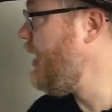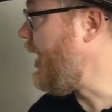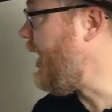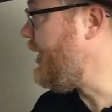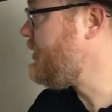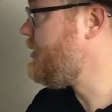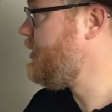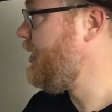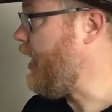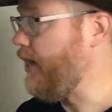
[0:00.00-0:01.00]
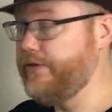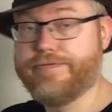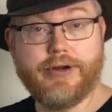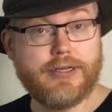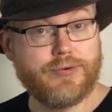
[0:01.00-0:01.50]
as
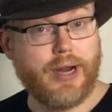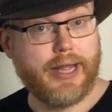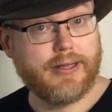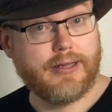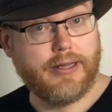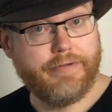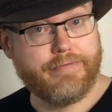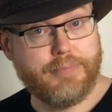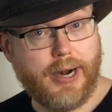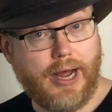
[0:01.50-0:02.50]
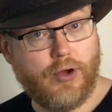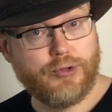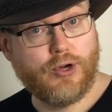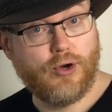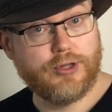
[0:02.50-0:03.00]
Alfred Radcliffe Brown
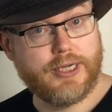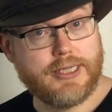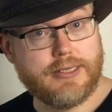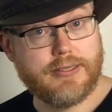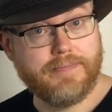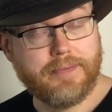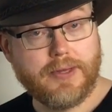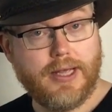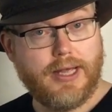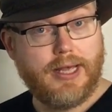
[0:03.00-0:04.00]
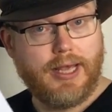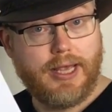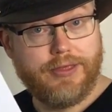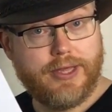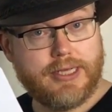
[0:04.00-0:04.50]
called it
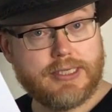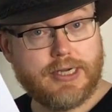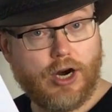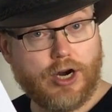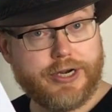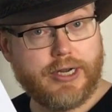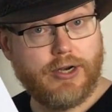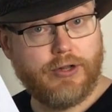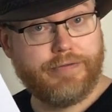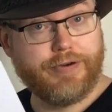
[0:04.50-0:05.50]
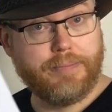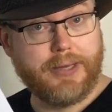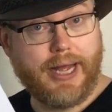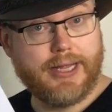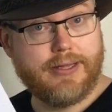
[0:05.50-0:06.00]
in this article from
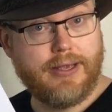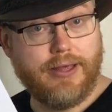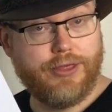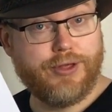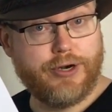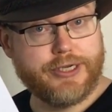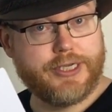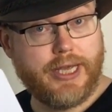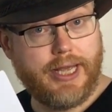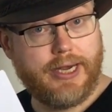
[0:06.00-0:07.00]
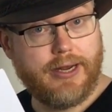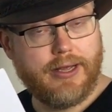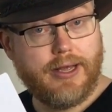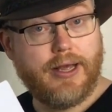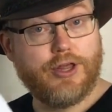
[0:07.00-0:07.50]
1913,
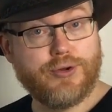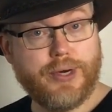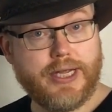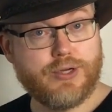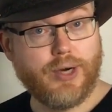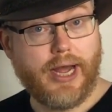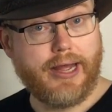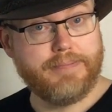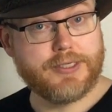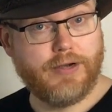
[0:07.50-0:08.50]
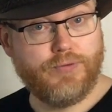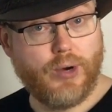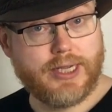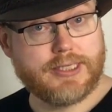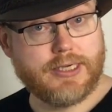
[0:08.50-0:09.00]
Three Tribes of
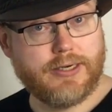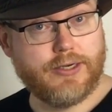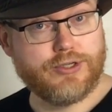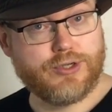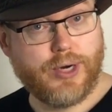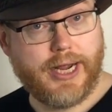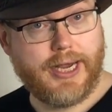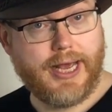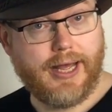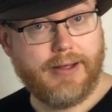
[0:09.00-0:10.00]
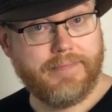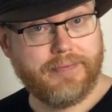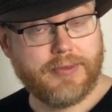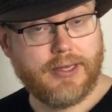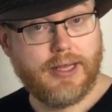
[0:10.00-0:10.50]
Western Australia,
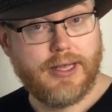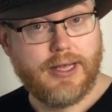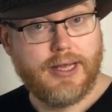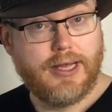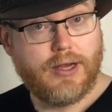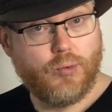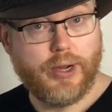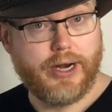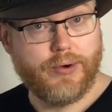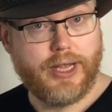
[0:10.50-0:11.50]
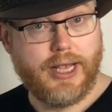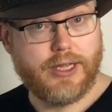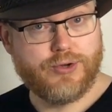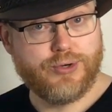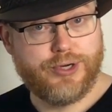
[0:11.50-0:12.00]
where he
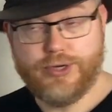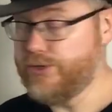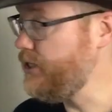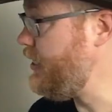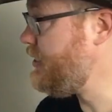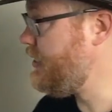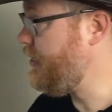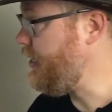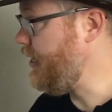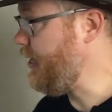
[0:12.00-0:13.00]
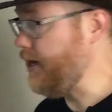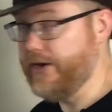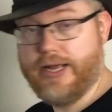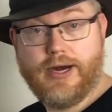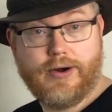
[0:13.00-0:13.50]
introduces the
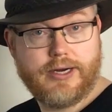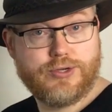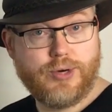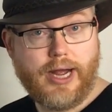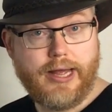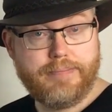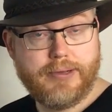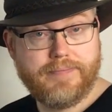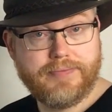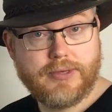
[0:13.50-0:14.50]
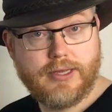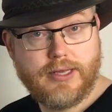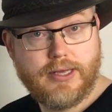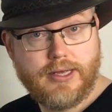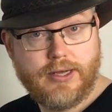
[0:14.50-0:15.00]
Kariera tribe,
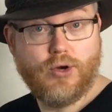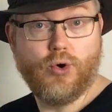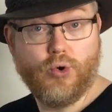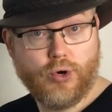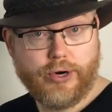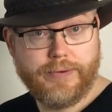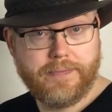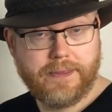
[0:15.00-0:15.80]
or